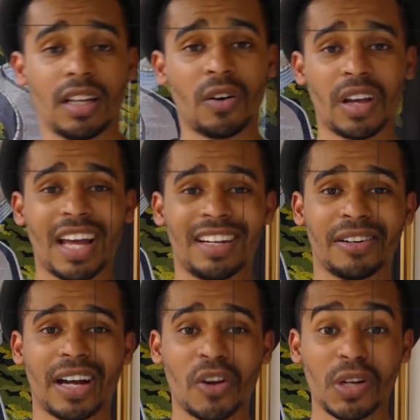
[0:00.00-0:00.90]
Okay, I don't
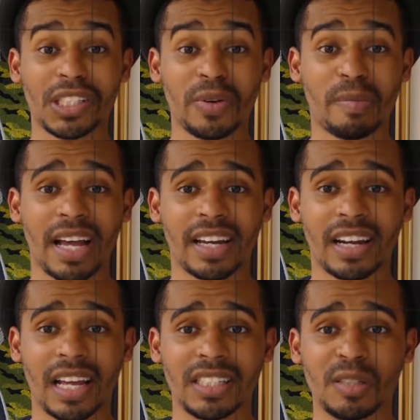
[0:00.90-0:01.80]
know, I can't see where my grid
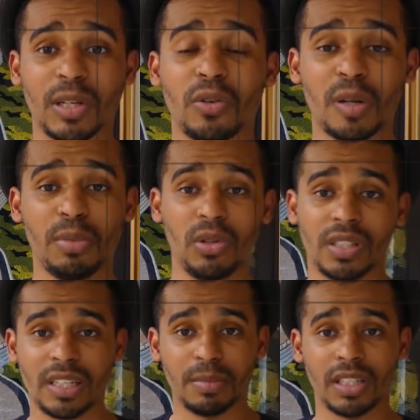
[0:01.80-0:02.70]
lines is, but you're going to put your
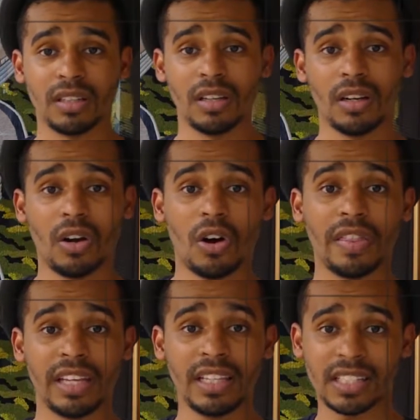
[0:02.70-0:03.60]
subject
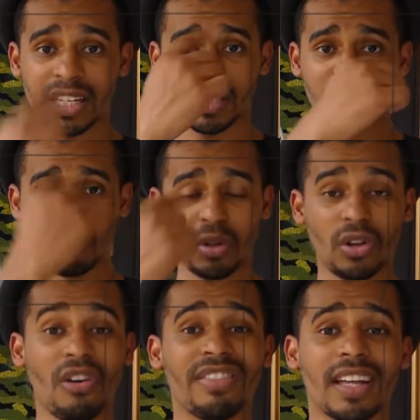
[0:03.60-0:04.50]
on the intersection point
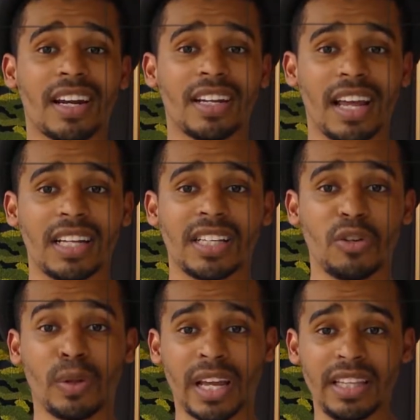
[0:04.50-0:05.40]
of the grid lines and
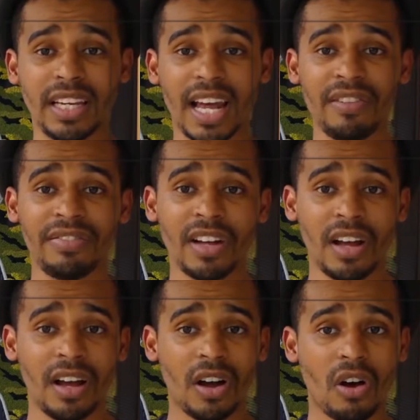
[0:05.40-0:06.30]
you will get enough
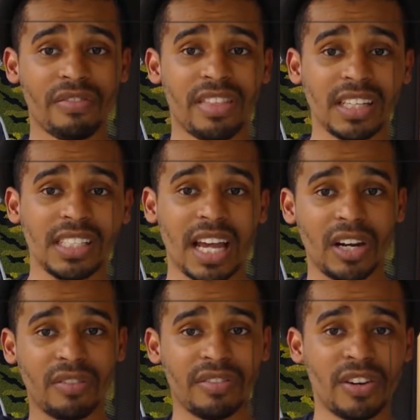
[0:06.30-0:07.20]
of this side
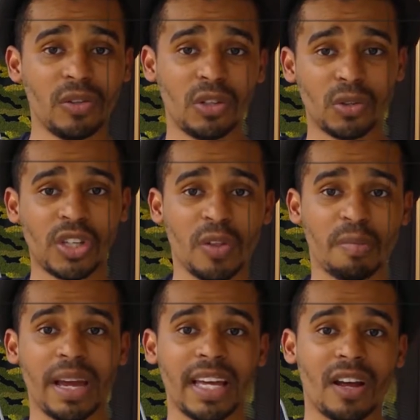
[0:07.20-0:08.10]
of the photo to show the
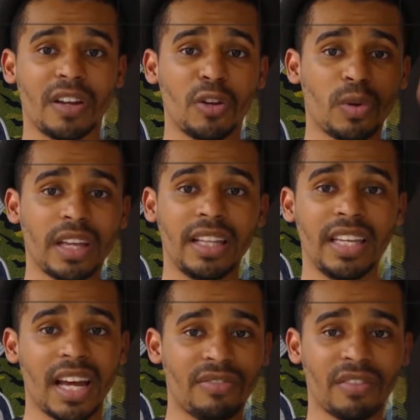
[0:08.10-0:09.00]
background, and you will get
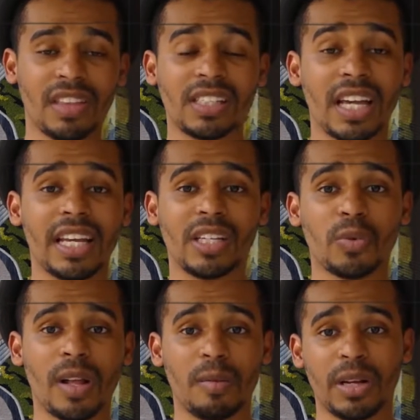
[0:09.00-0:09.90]
enough of this side as
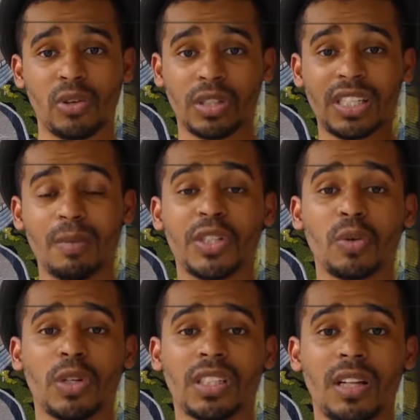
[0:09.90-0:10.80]
well, but your
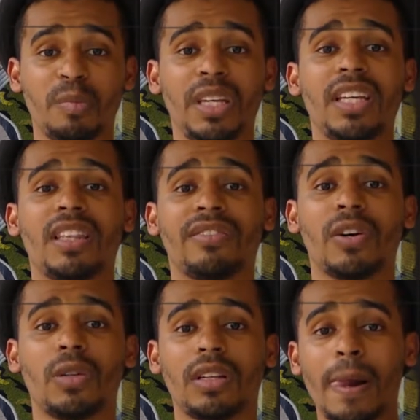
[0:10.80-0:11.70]
subject will still be in the
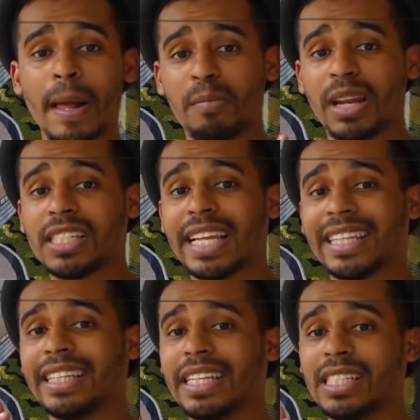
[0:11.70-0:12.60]
photo, placed at
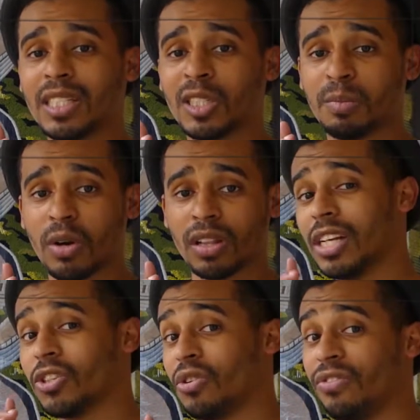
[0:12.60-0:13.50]
a decent spot.
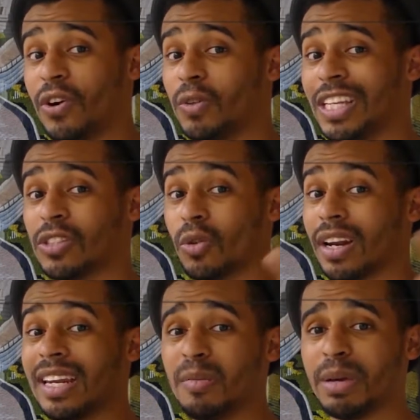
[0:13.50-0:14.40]
So your photo is
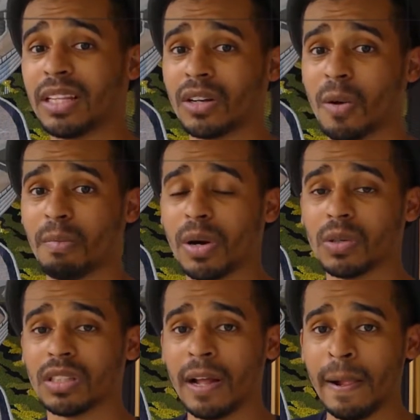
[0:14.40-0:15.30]
already better composed.